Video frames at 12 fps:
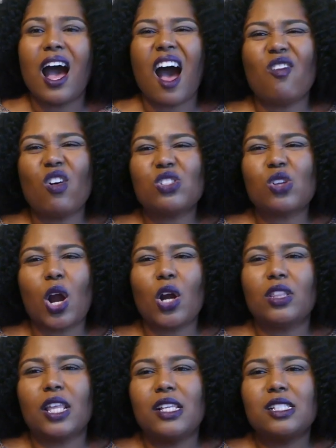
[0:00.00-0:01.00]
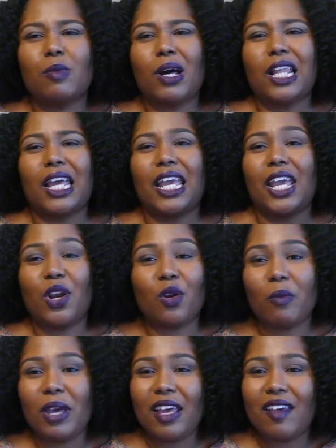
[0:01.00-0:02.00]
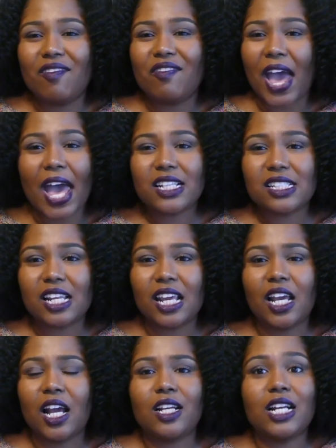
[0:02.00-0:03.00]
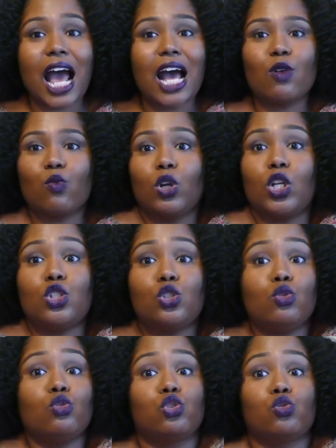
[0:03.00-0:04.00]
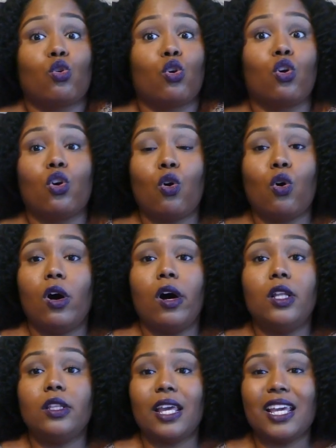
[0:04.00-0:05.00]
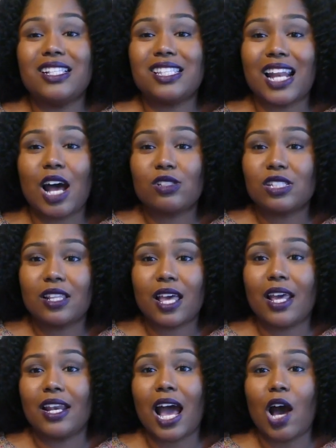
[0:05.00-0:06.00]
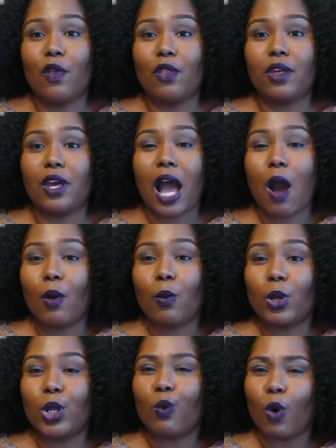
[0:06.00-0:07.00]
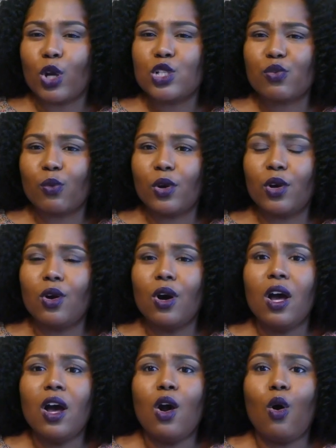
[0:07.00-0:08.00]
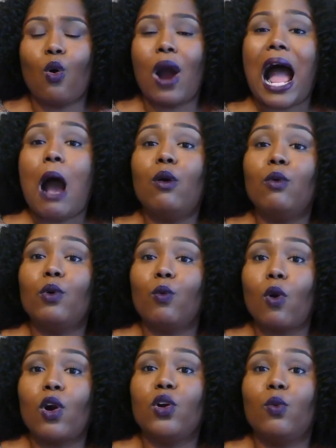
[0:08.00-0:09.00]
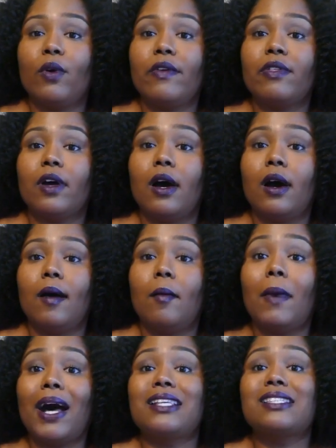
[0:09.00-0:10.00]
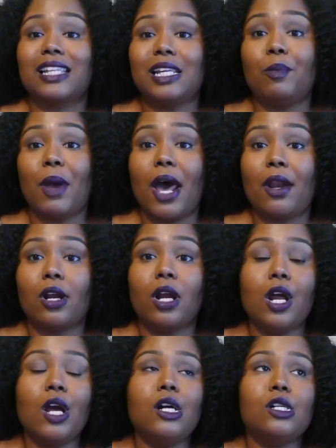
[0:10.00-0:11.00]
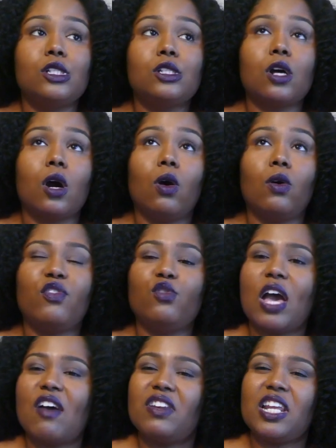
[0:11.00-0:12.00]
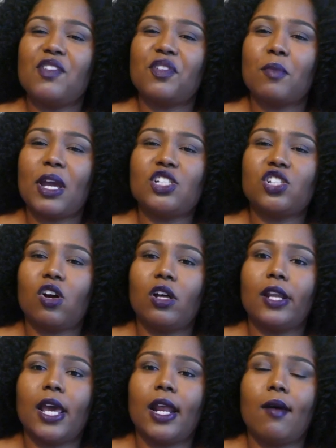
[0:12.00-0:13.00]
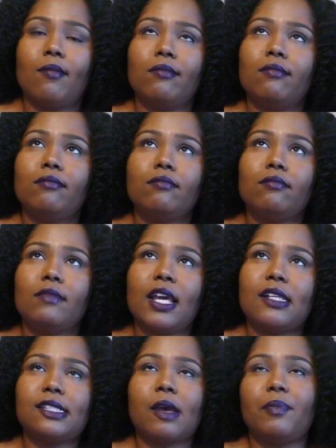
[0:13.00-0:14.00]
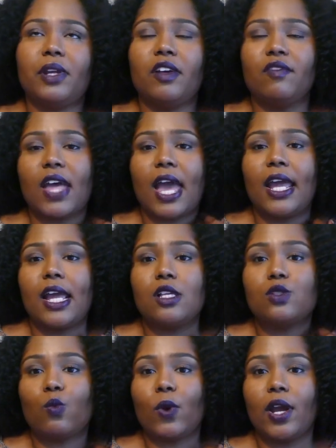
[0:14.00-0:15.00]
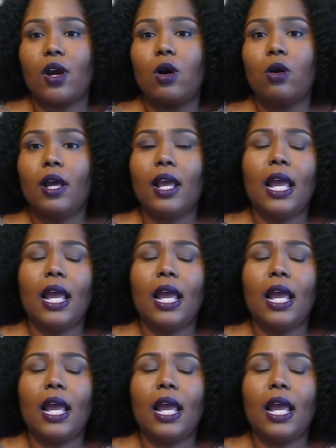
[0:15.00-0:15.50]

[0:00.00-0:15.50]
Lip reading: I've also heard things about like intermittent fasting. Not really too sure on the ins and outs of that and how it really works for real, or how it would work with my sleep pattern. So if you have any information on that, I'm accepting of that as well.